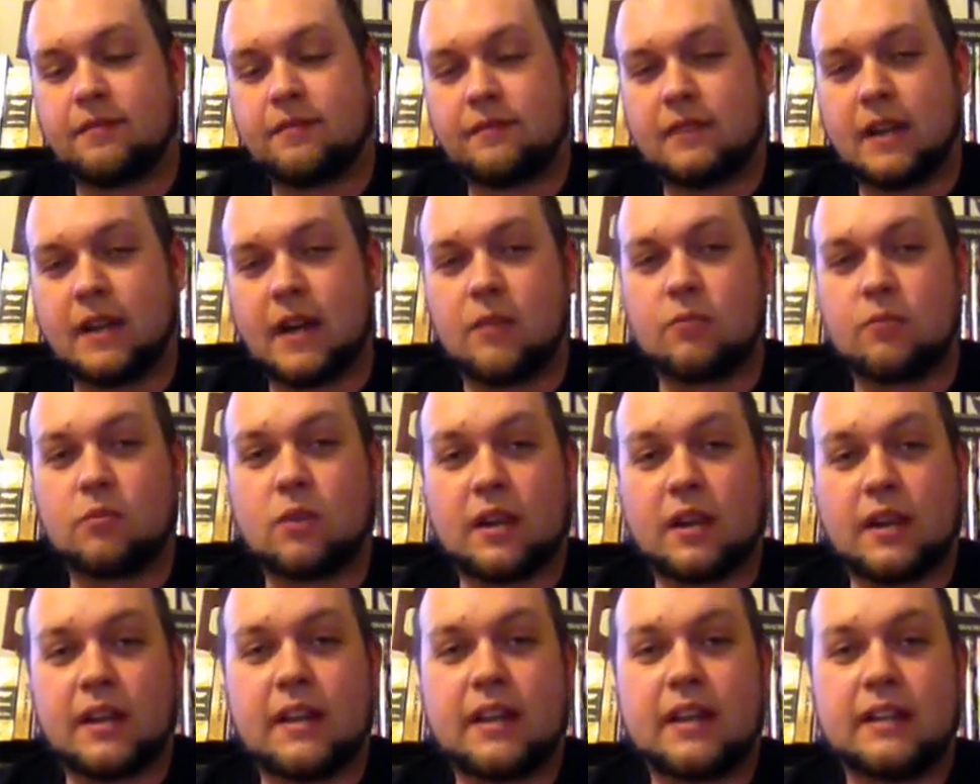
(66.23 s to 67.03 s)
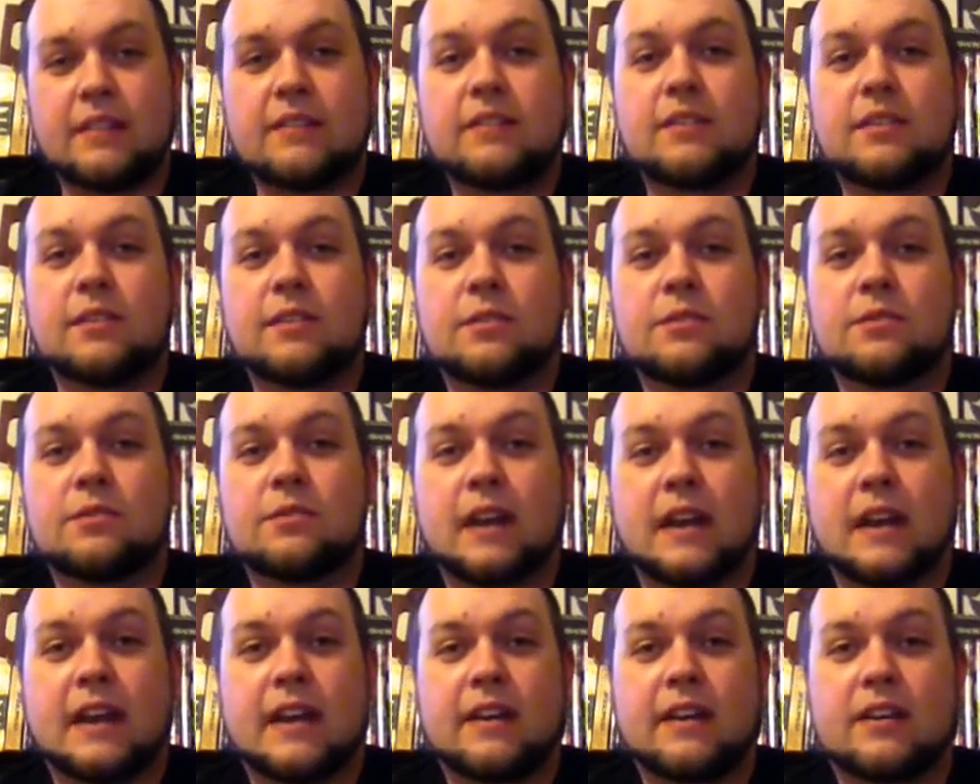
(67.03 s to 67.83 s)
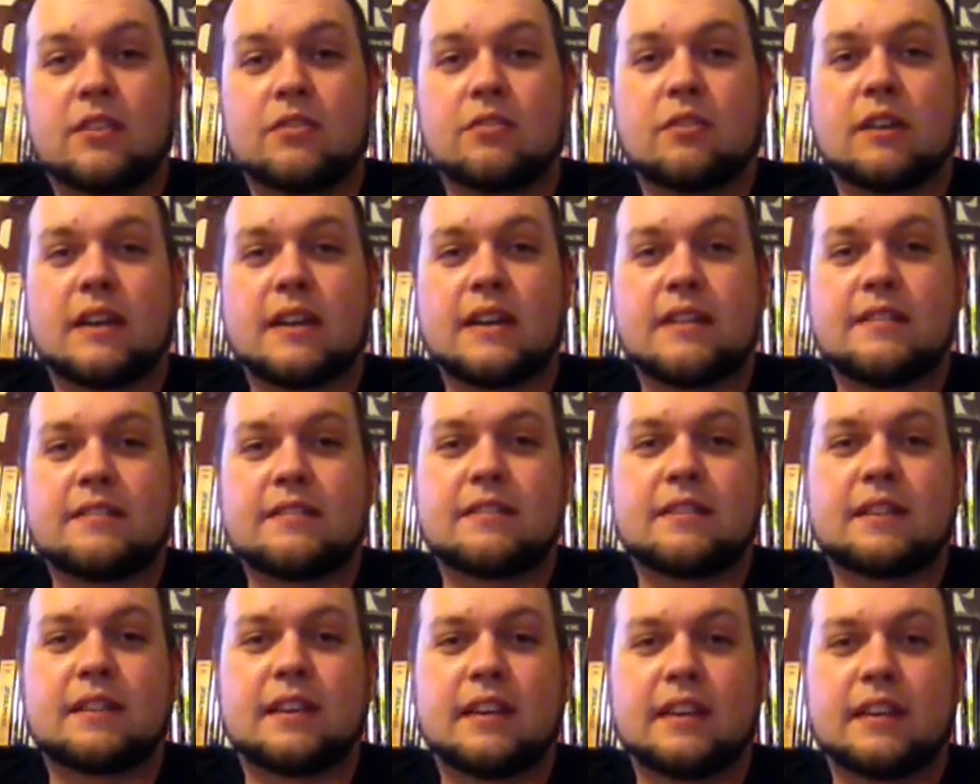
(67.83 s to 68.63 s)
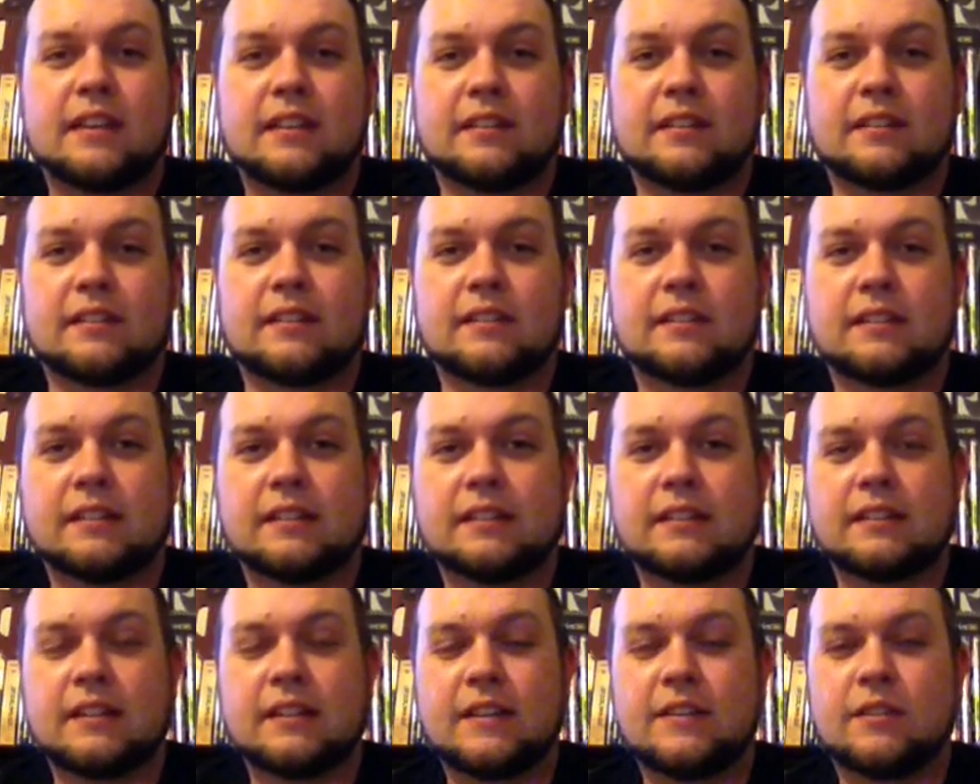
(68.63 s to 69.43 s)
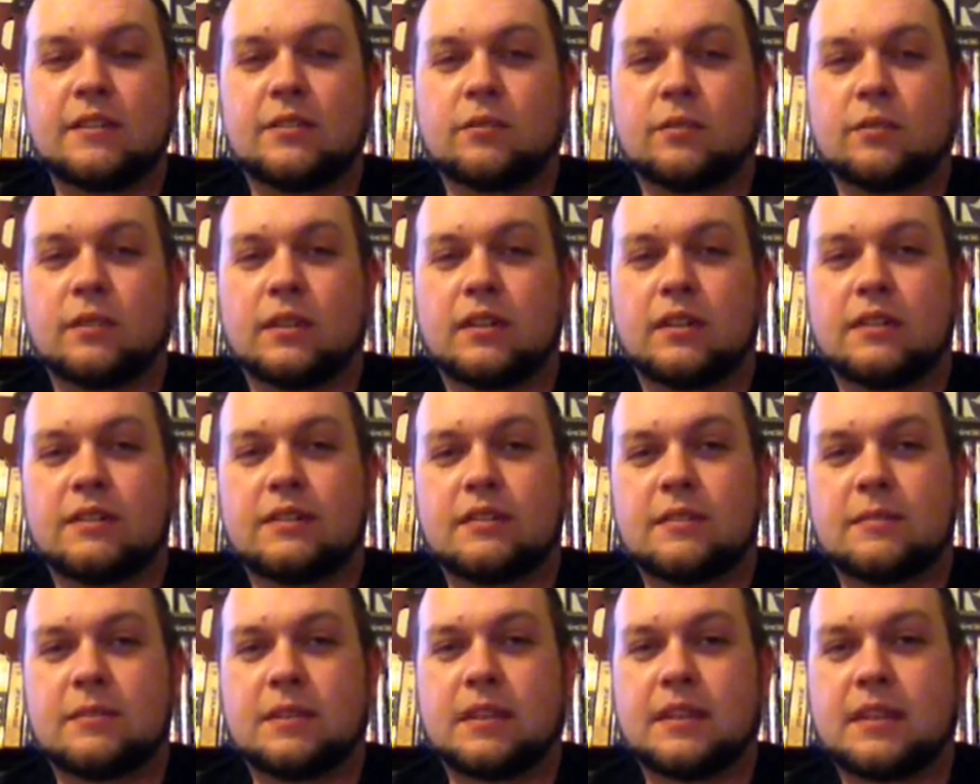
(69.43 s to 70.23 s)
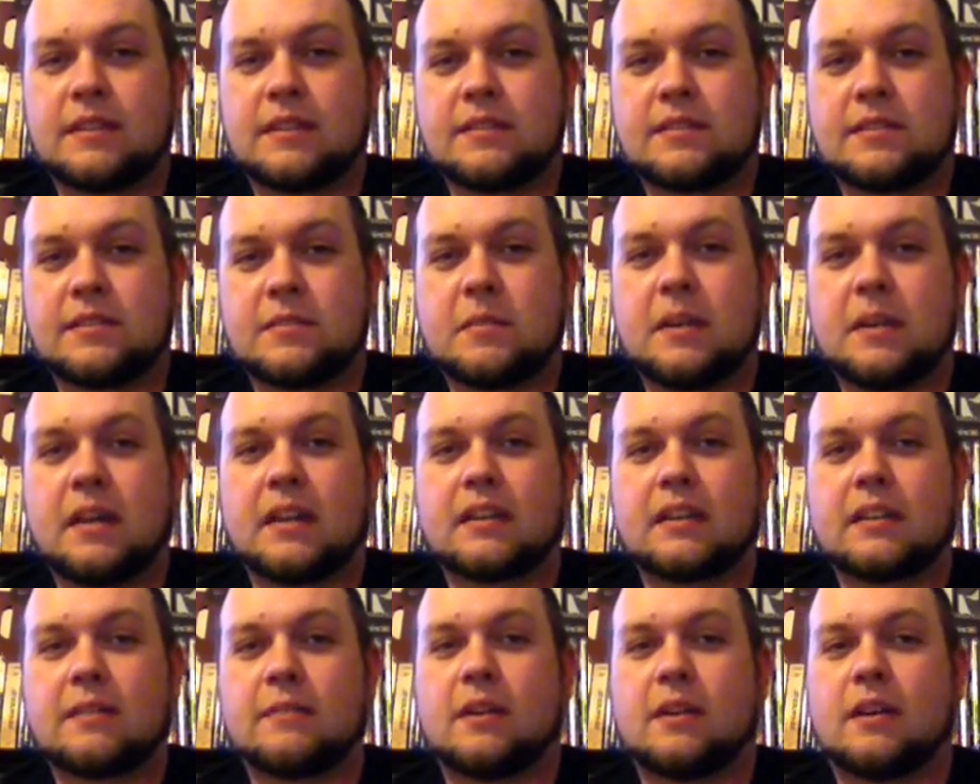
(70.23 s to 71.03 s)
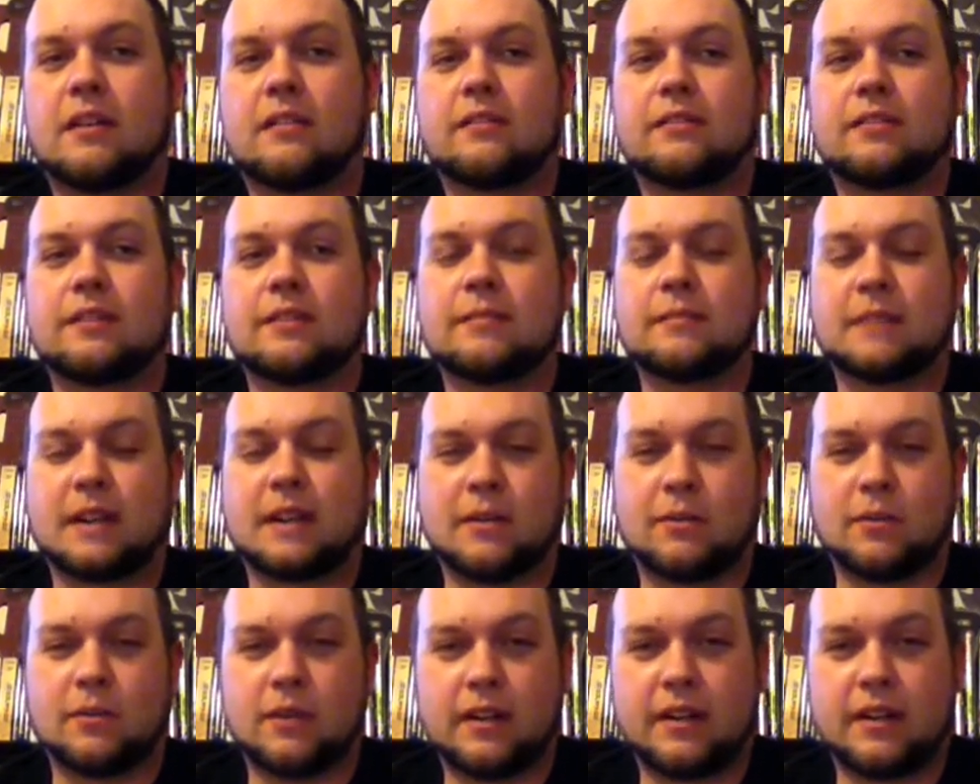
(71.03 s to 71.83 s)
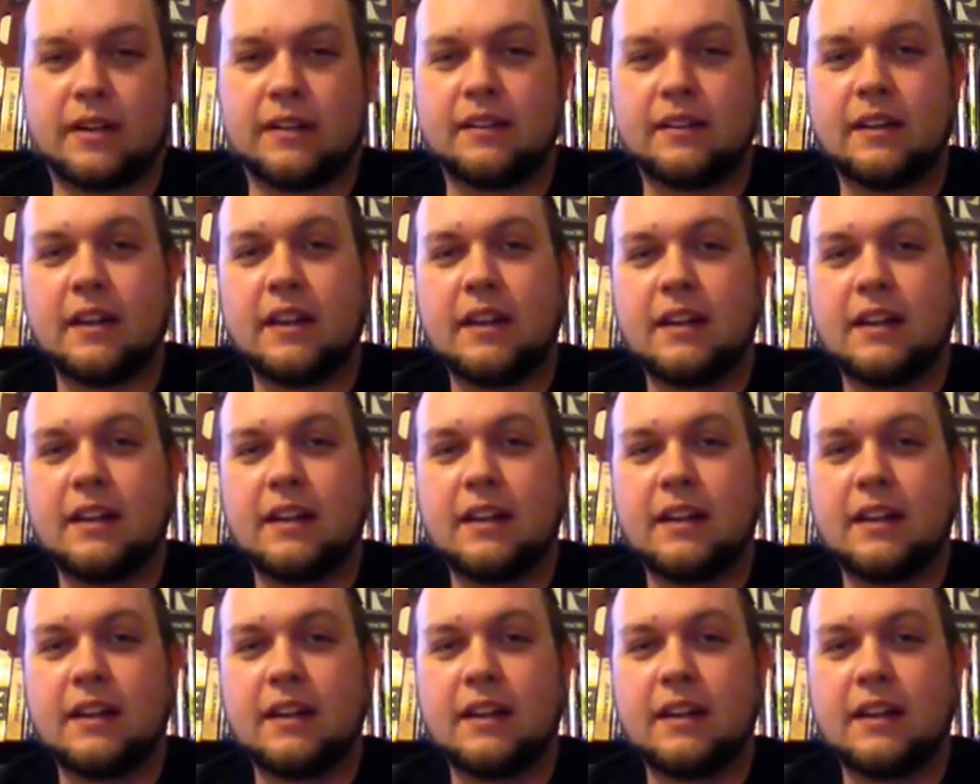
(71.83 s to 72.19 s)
running into a crazed killer in the woods that begins to pick them off one by one.